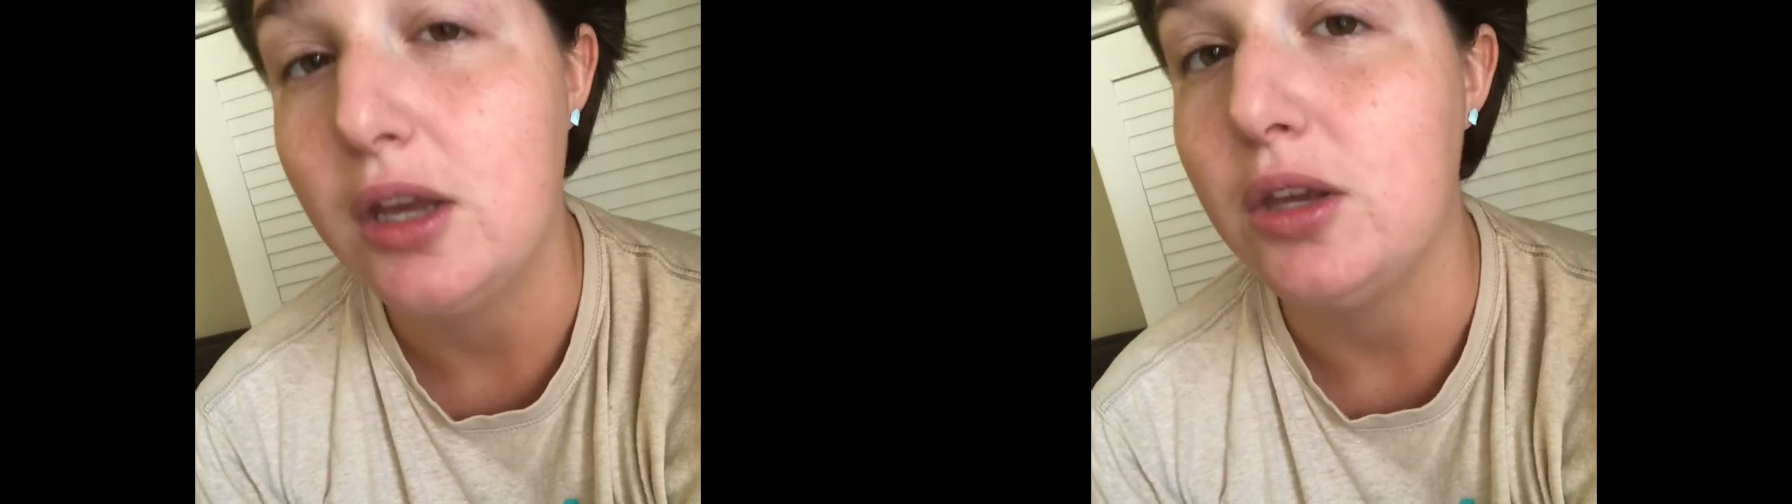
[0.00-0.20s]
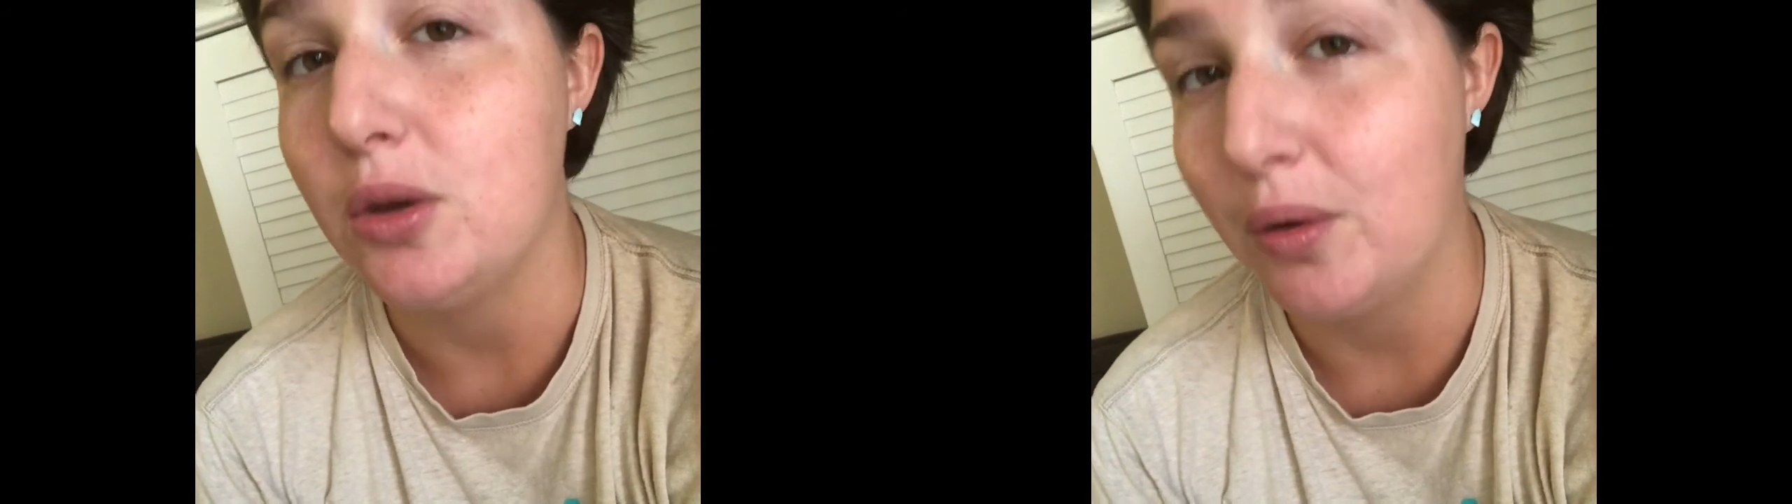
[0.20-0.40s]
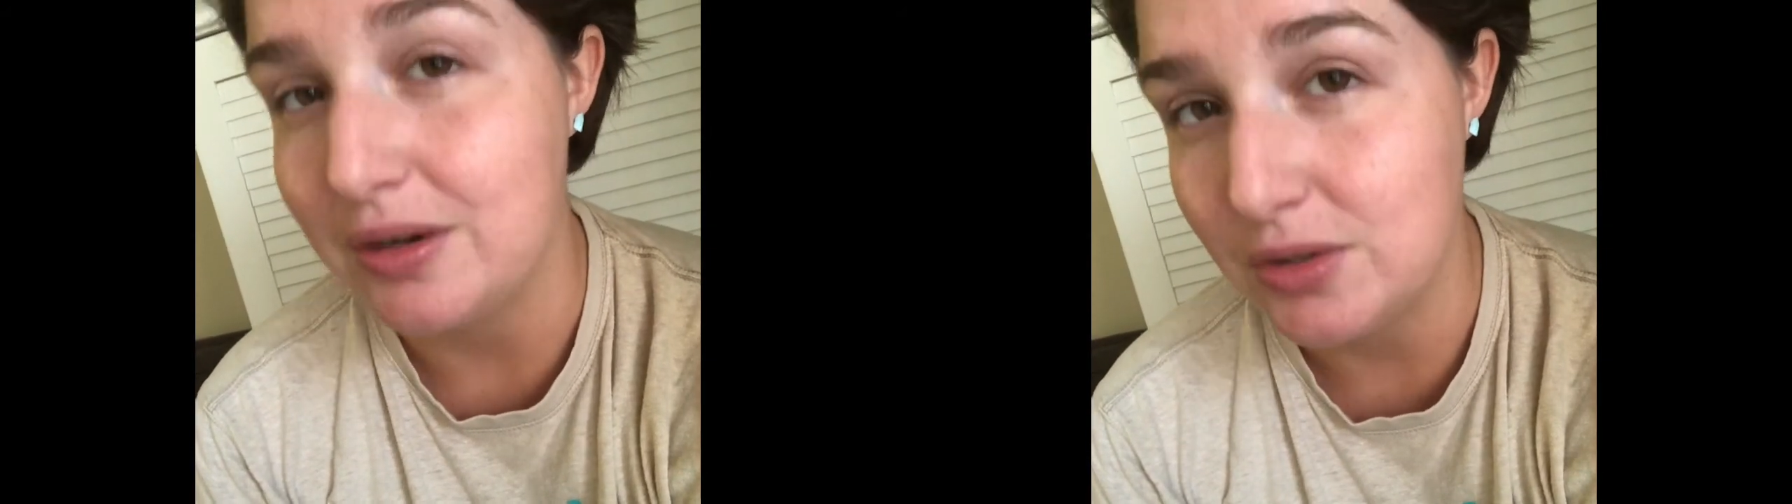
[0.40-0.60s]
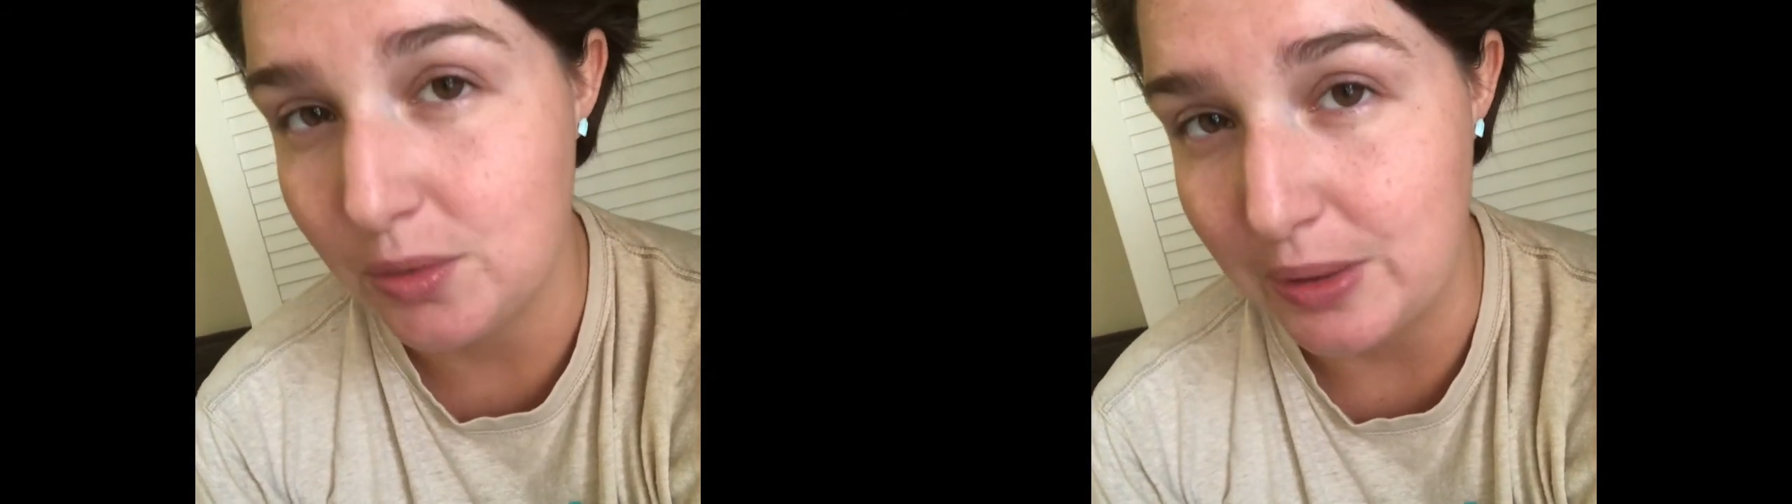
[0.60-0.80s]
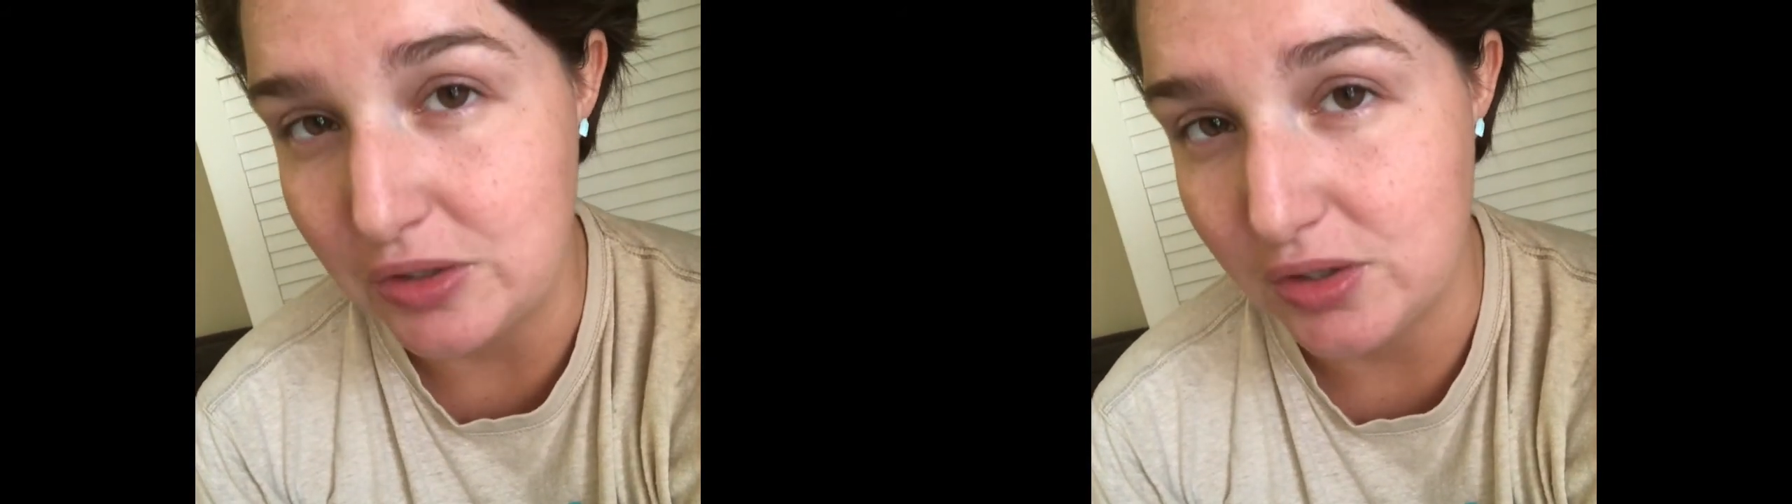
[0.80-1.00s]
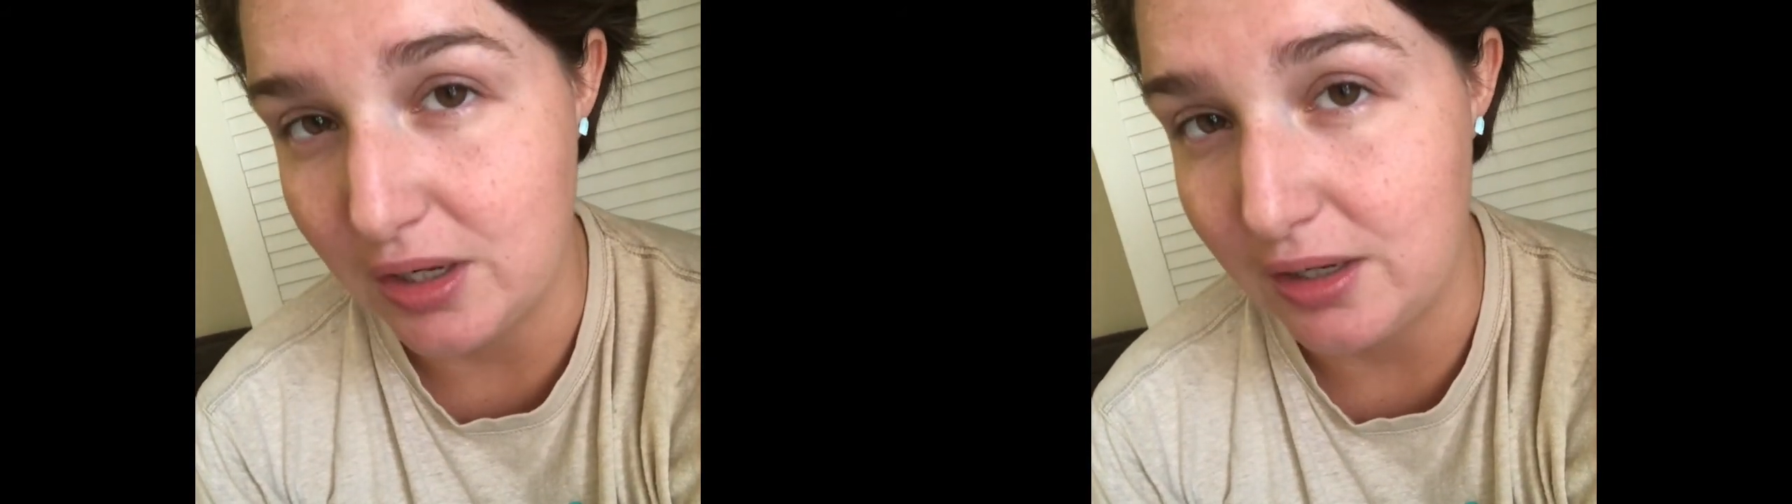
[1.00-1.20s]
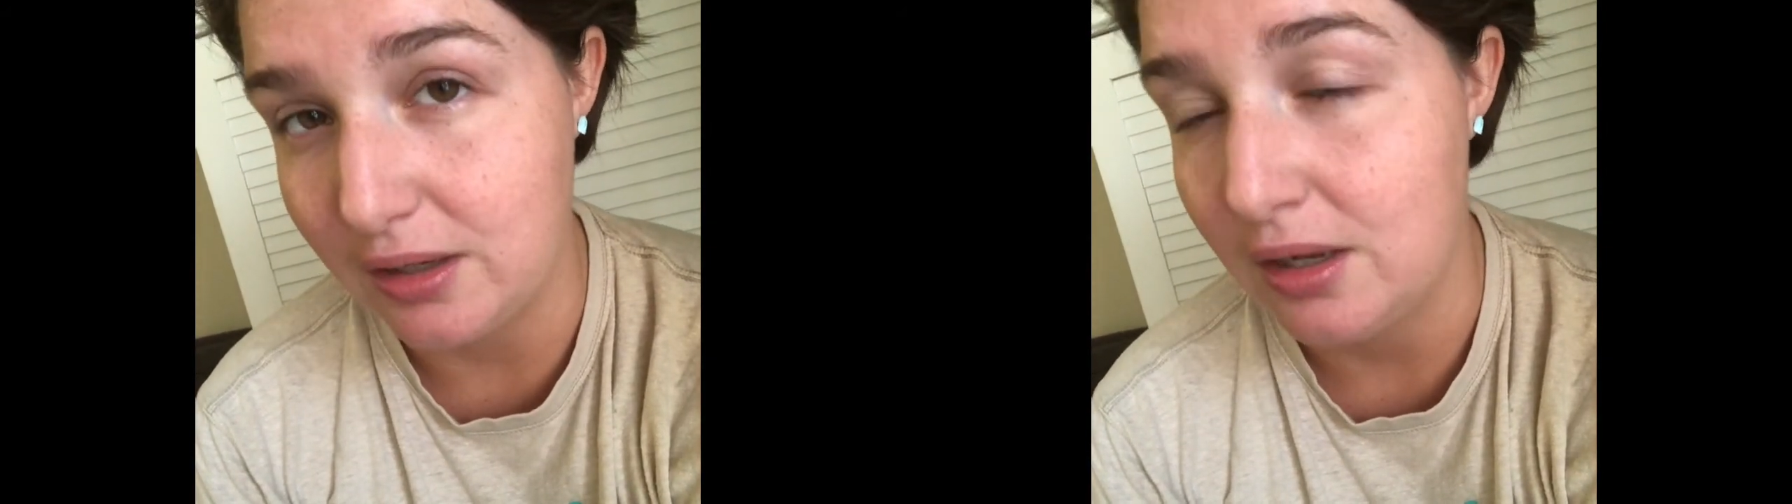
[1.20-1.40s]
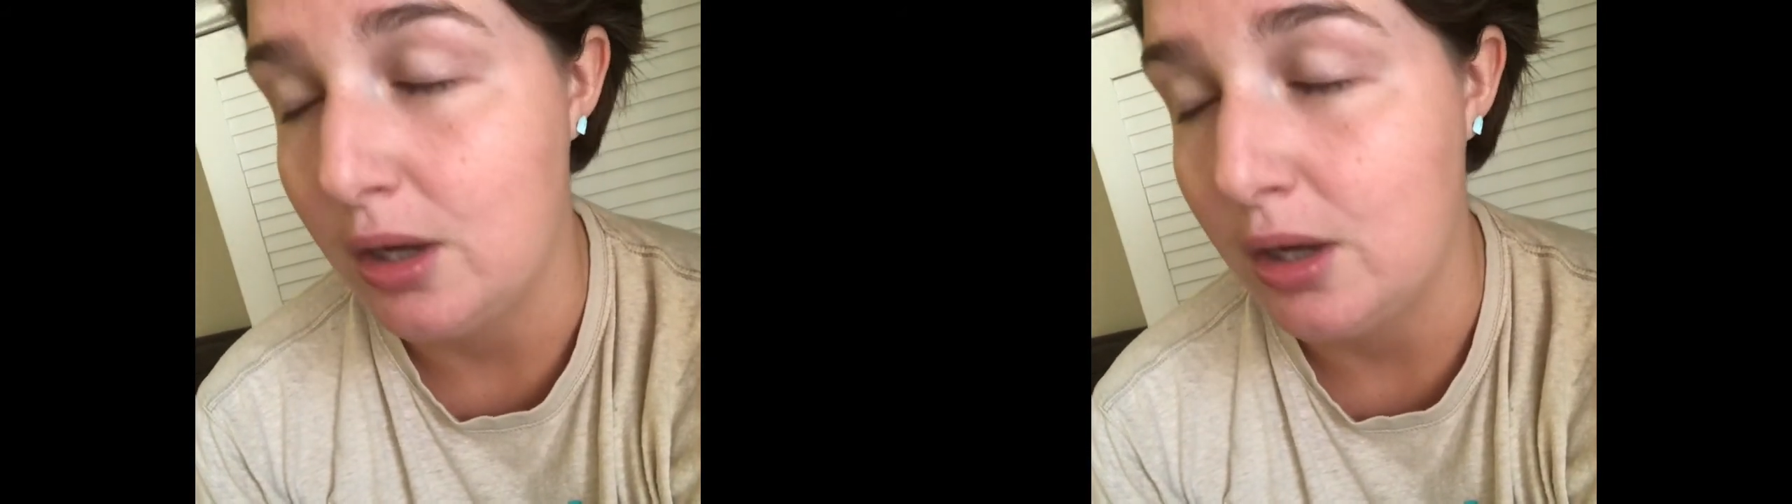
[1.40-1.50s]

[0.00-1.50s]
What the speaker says: your intuition,